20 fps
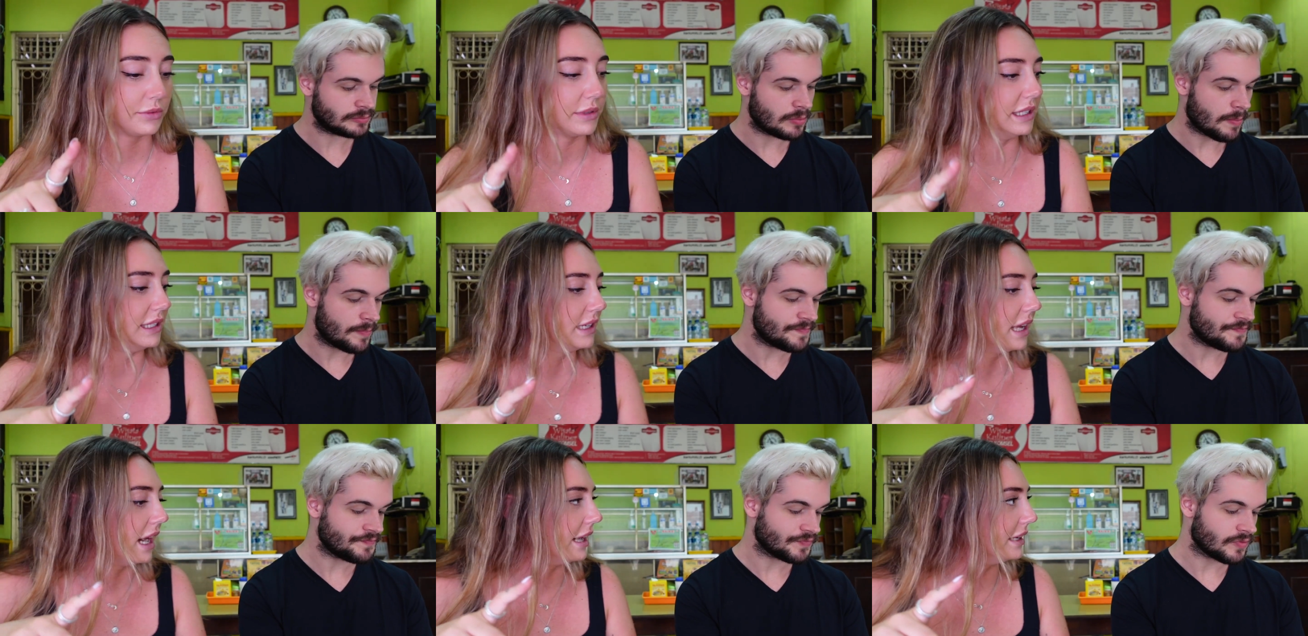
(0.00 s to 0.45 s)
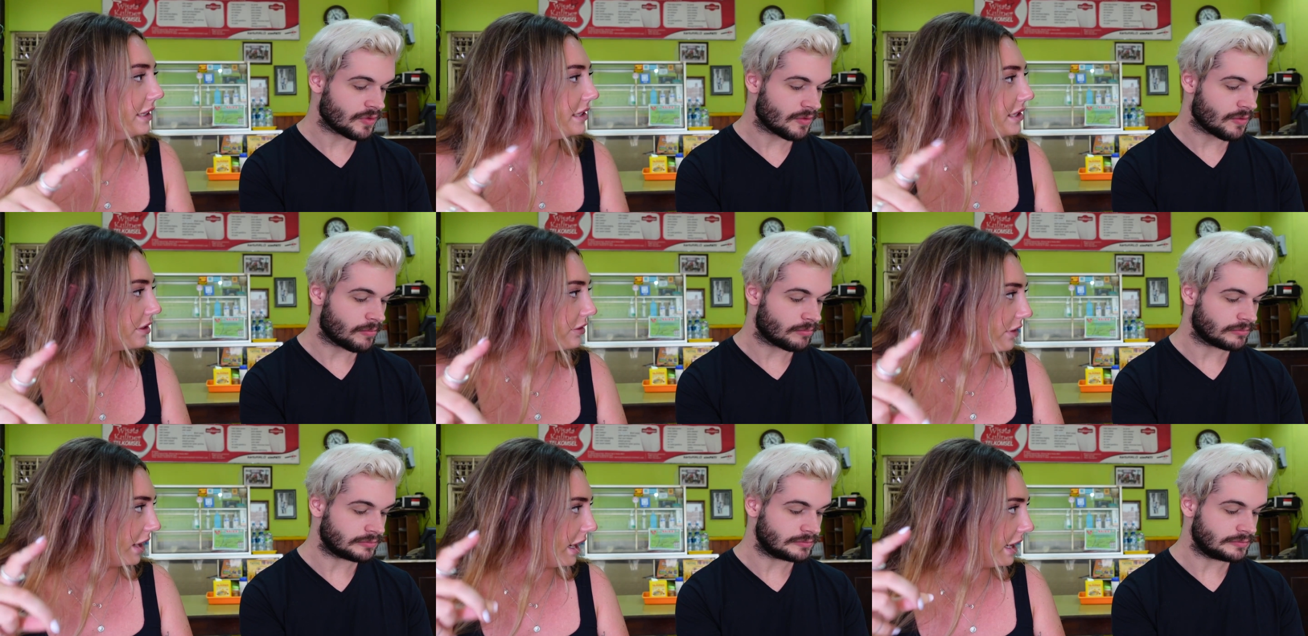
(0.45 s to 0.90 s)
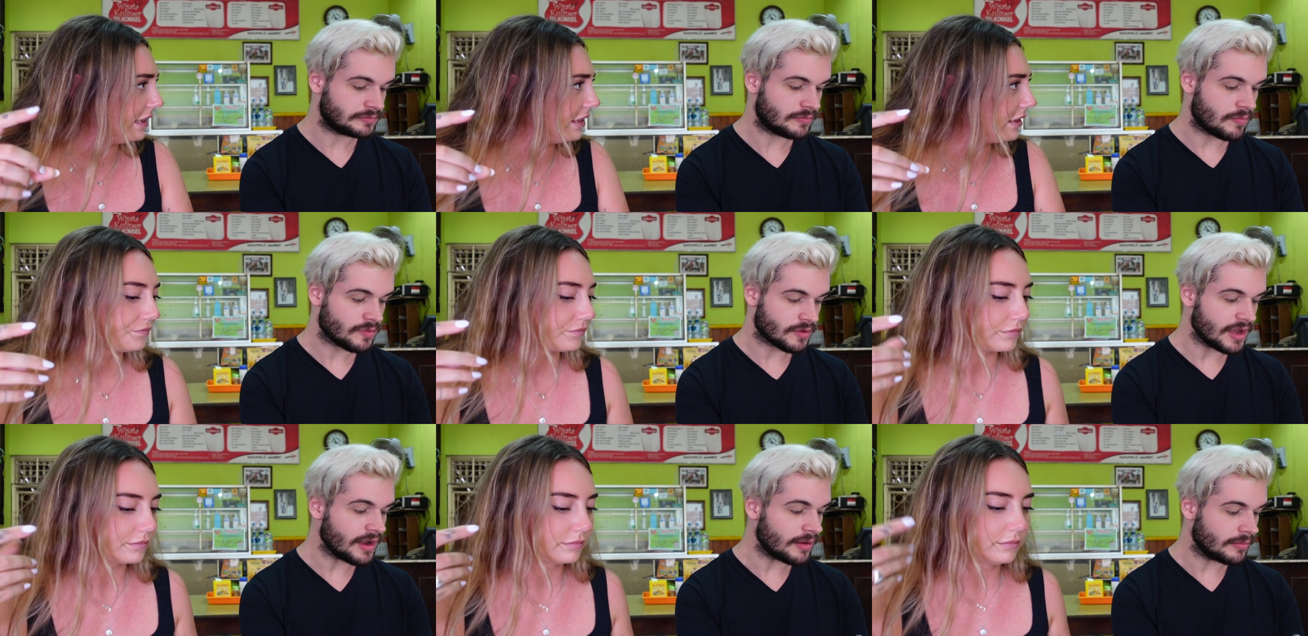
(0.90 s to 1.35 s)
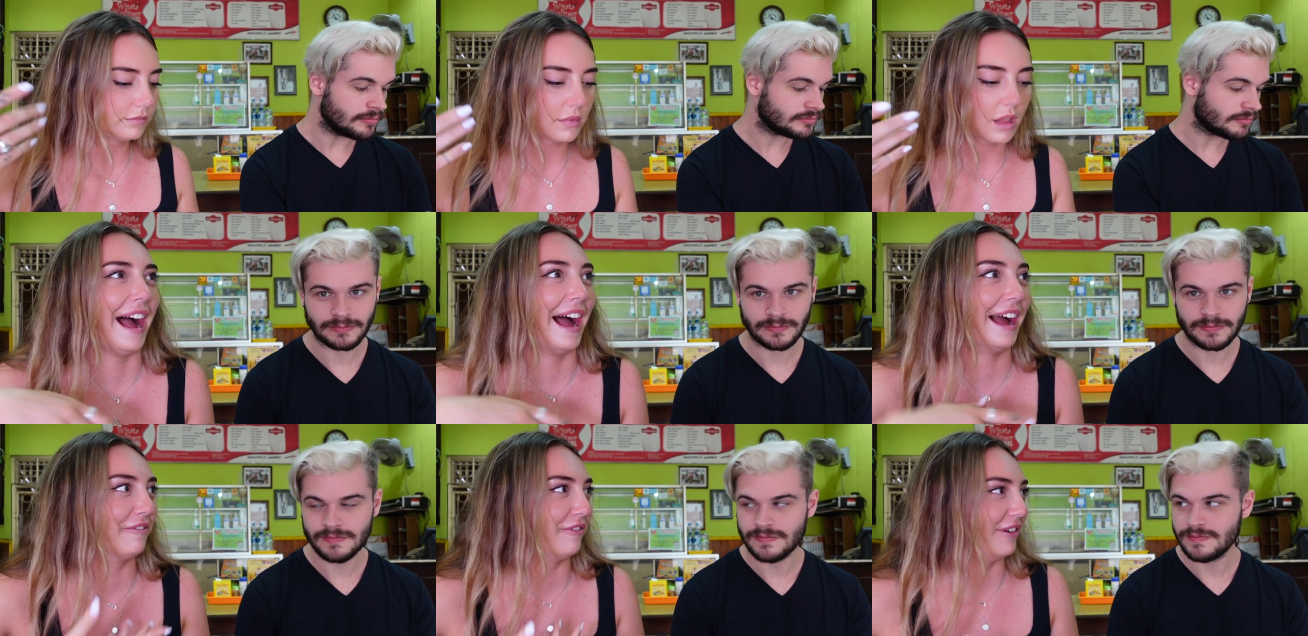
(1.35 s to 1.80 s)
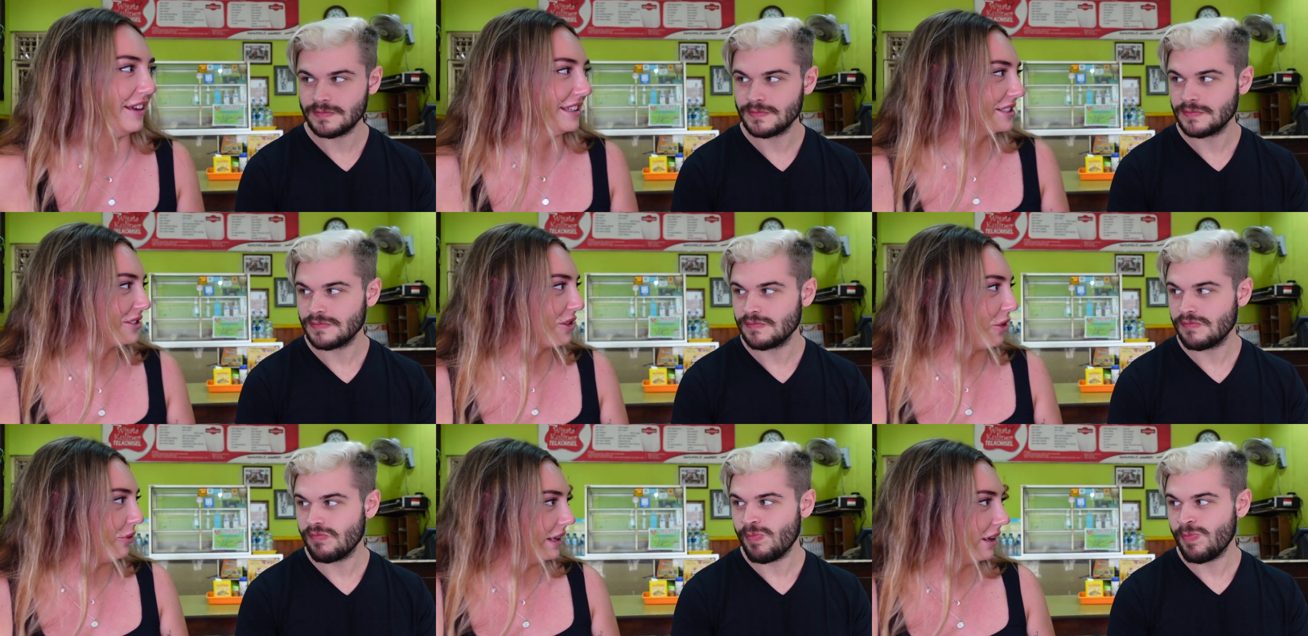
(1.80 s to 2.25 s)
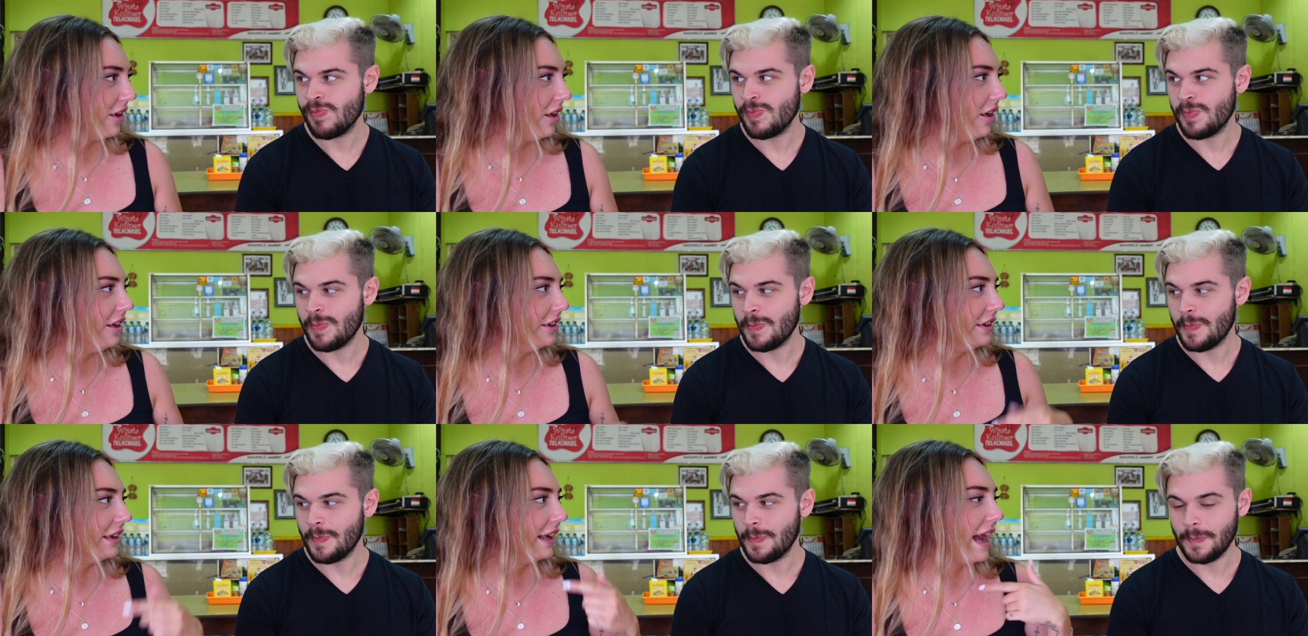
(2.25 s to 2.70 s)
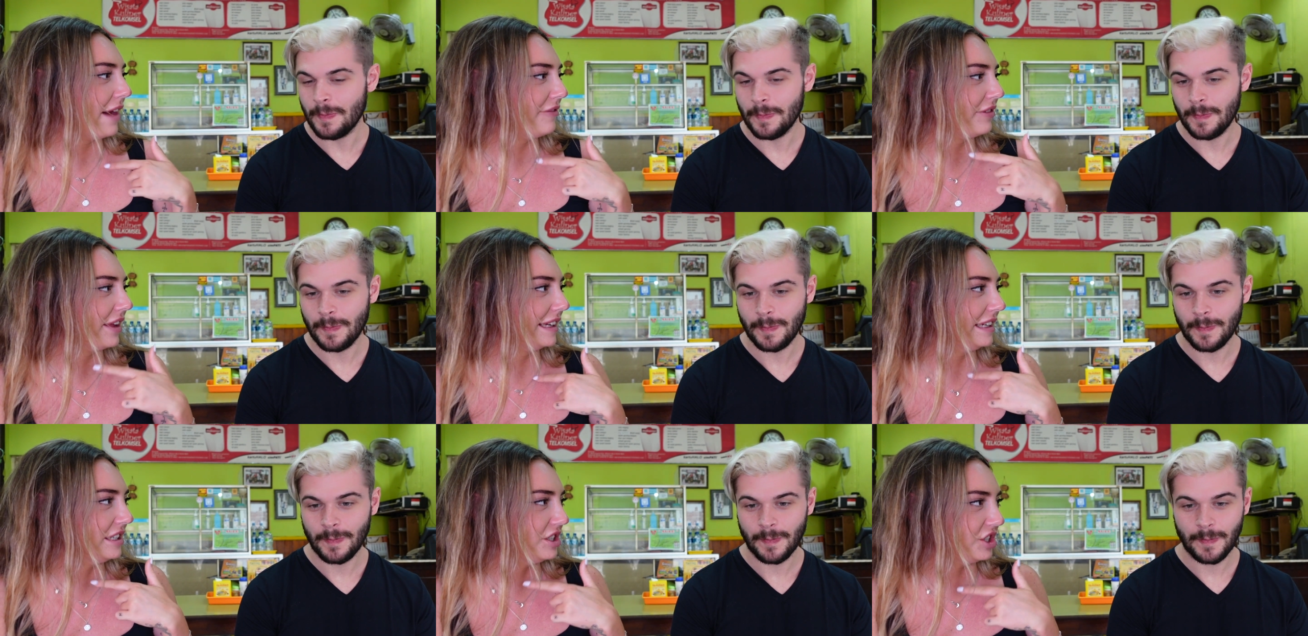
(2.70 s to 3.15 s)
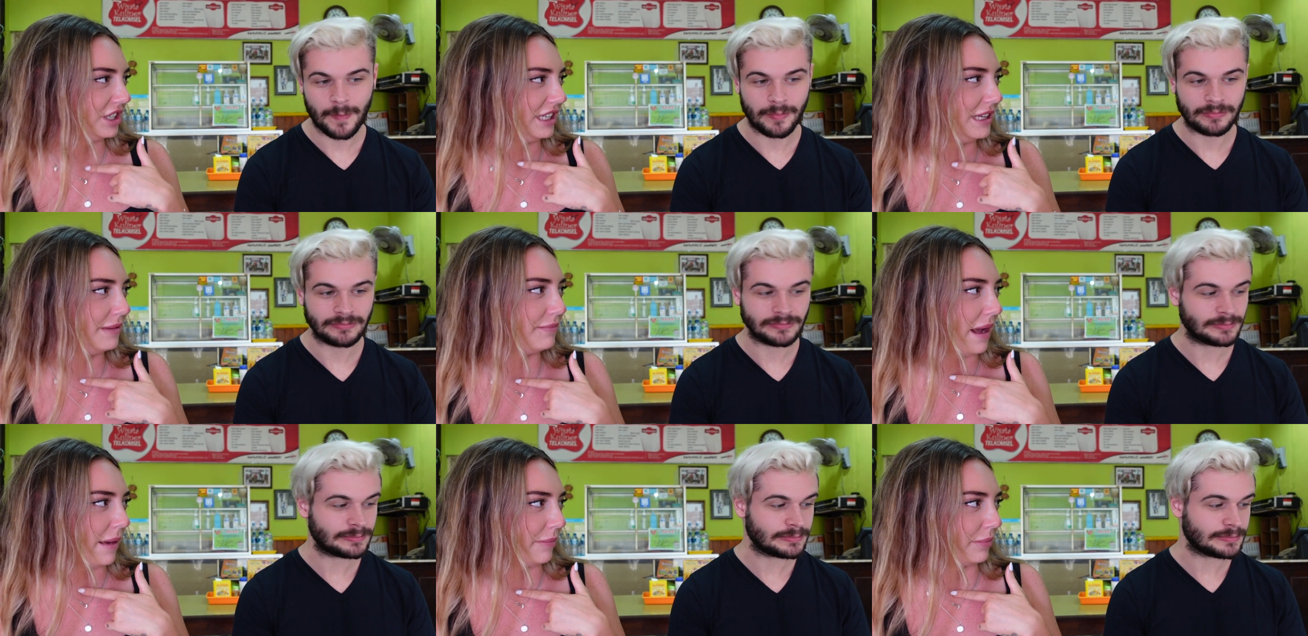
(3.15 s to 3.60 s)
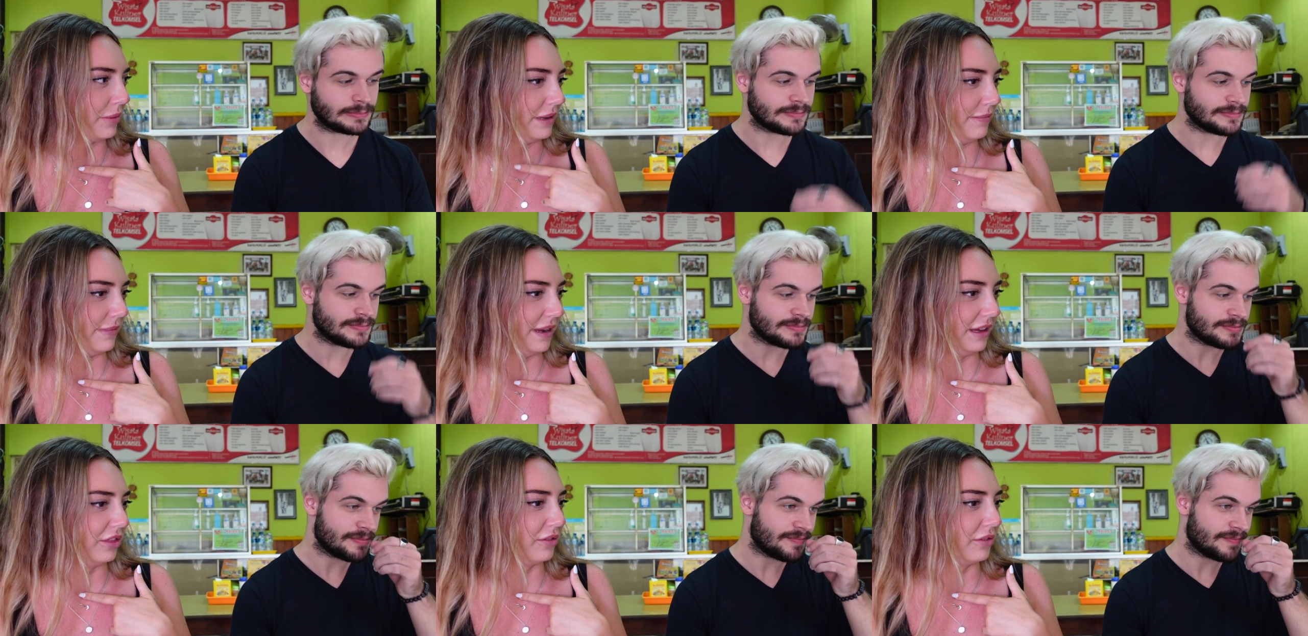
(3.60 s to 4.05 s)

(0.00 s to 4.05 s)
Speaker 1: really nice, right? Yeah. Uh, what's going on? I have like a chili pepper in my